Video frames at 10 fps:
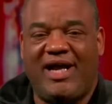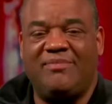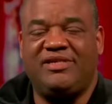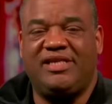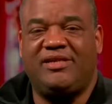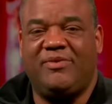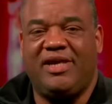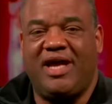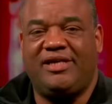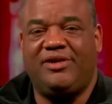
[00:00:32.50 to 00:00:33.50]
I'm Jason
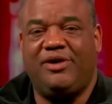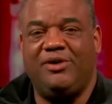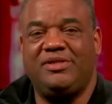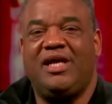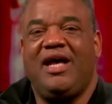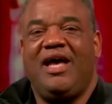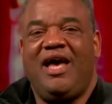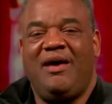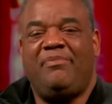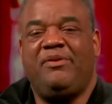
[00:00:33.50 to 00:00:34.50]
Whitlock, your host.
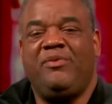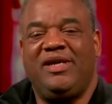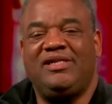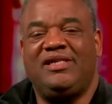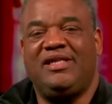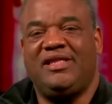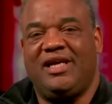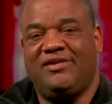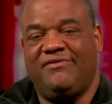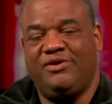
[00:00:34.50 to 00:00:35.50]
Happy Wednesday.
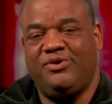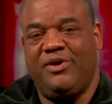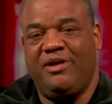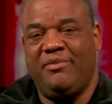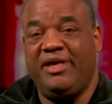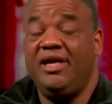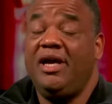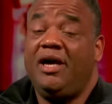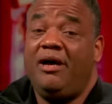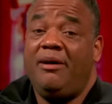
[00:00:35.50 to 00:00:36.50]
Thanks for joining me.
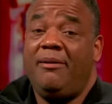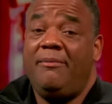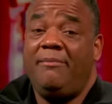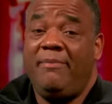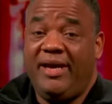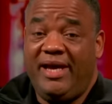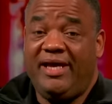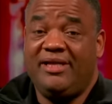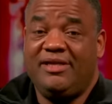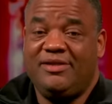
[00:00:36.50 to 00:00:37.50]

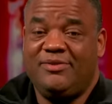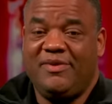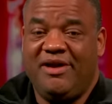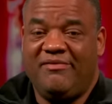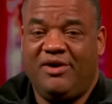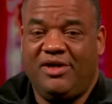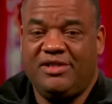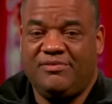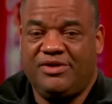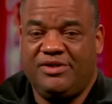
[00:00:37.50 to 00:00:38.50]
Man, do we have an
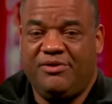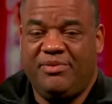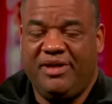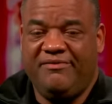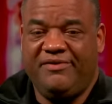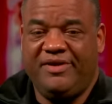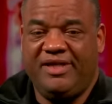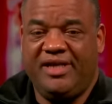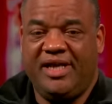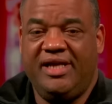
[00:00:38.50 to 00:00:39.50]
awesome show planned for you
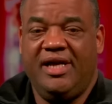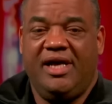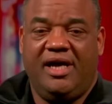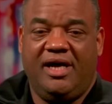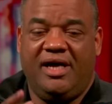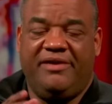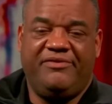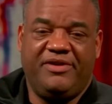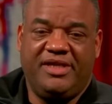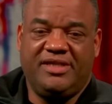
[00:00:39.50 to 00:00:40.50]
today. If
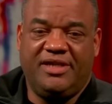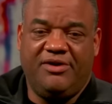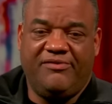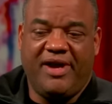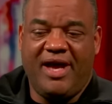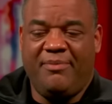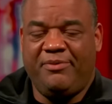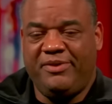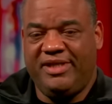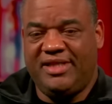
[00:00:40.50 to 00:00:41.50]
you're listening over
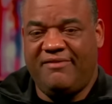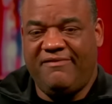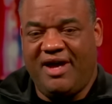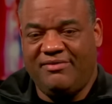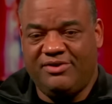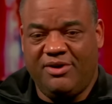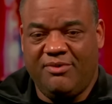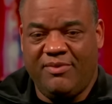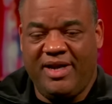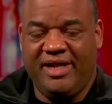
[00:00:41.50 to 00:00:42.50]
Apple, hit that 5-star
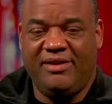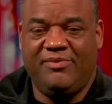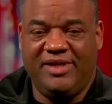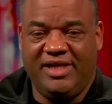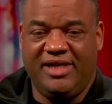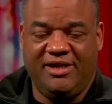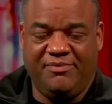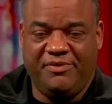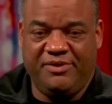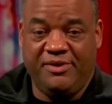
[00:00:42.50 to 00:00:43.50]
rating. We need to
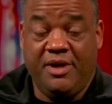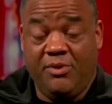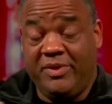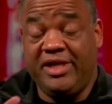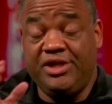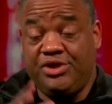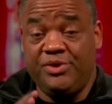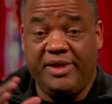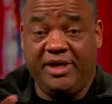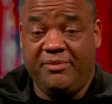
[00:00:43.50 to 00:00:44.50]
help you. We need
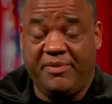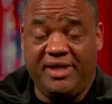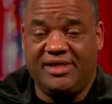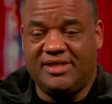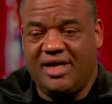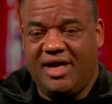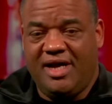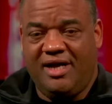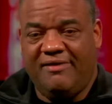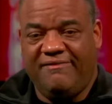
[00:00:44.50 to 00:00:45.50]
you to help us
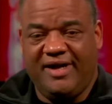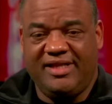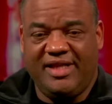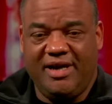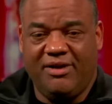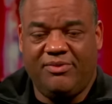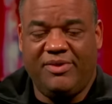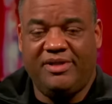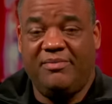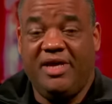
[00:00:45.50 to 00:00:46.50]
fight the
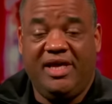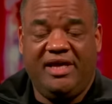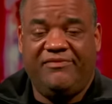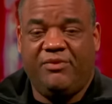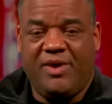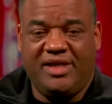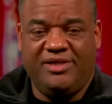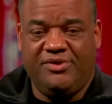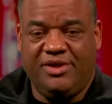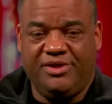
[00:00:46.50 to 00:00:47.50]
algorithm. If you're
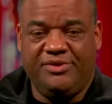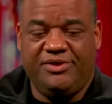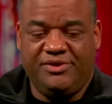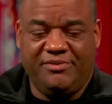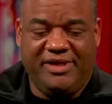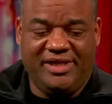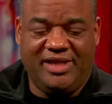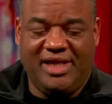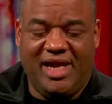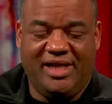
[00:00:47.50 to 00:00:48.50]
watching on YouTube, hit
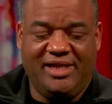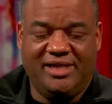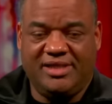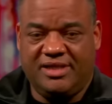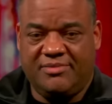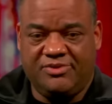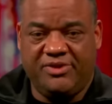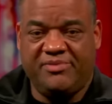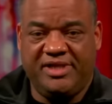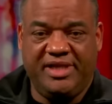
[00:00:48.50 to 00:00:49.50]
the like, hit the
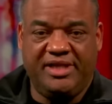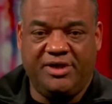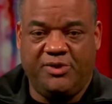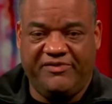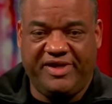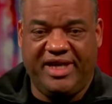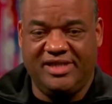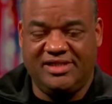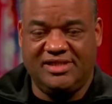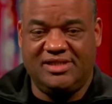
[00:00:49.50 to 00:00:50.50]
subscription, hit the
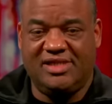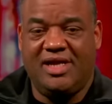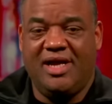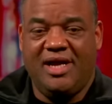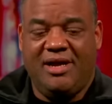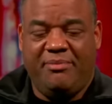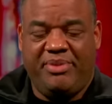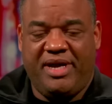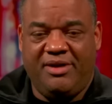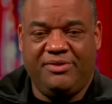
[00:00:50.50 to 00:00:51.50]
notifications,
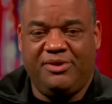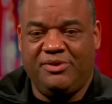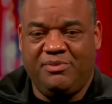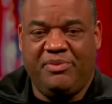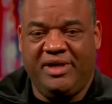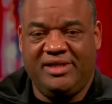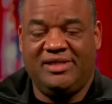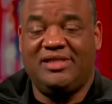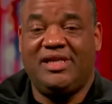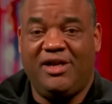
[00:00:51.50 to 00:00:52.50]
pound those
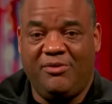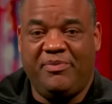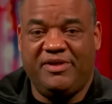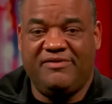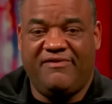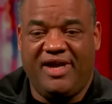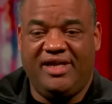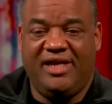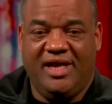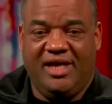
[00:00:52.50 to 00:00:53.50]
buttons, help us
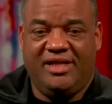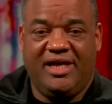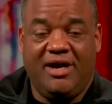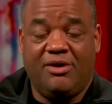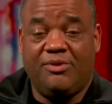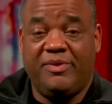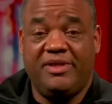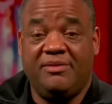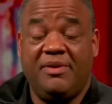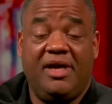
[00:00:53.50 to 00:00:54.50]
fight the
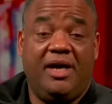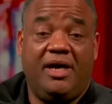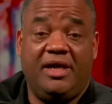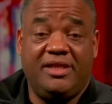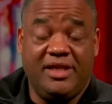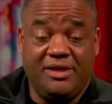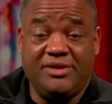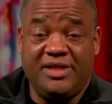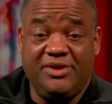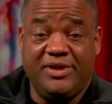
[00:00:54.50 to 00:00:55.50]
algorithm. The other
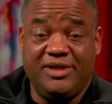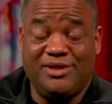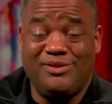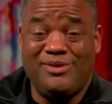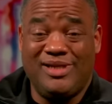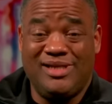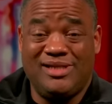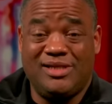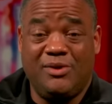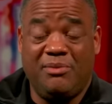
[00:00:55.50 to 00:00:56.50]
thing you can do
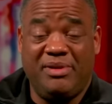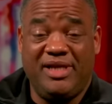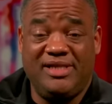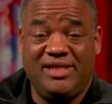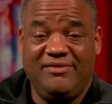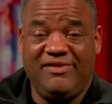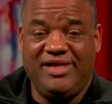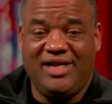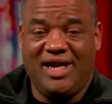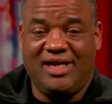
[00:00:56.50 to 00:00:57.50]
is go to
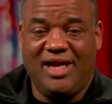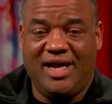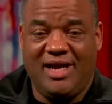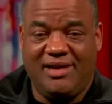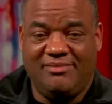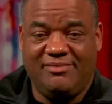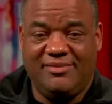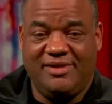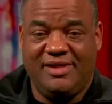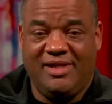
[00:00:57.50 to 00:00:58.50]
blazetv.com
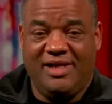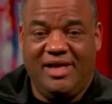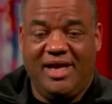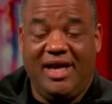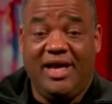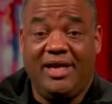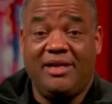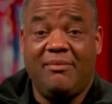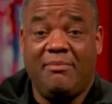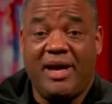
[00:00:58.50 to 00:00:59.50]

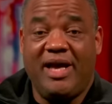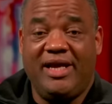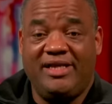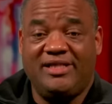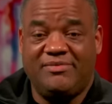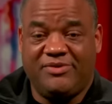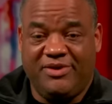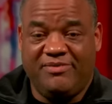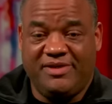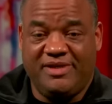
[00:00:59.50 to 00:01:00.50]
and buy a
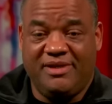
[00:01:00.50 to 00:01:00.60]
subscription.